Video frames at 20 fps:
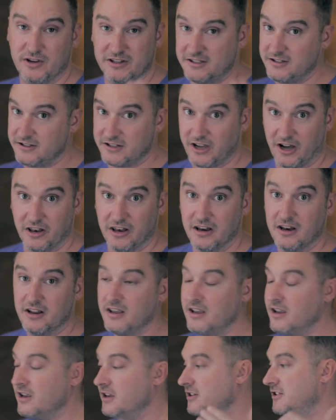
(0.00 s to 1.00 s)
for you, it's done.
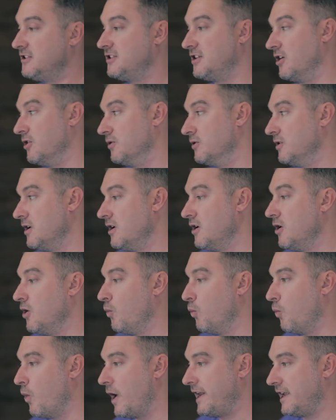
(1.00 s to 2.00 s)
So
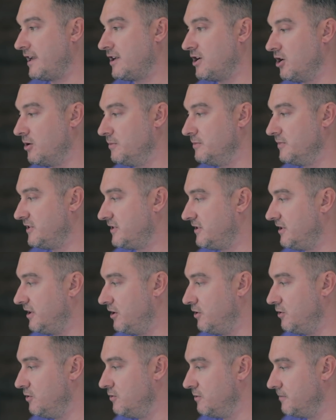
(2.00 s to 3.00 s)
when it comes
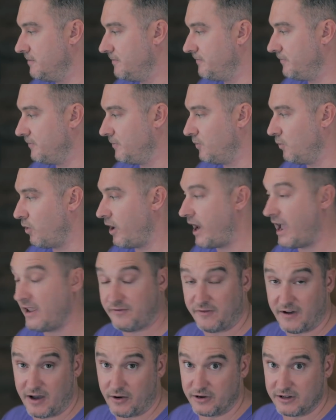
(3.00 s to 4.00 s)
to what
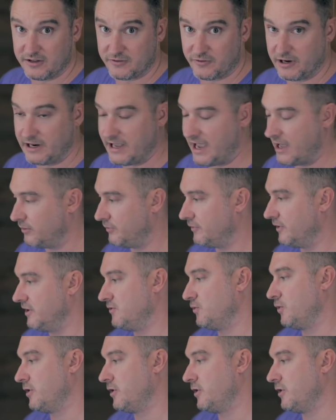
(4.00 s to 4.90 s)
I found is really helpful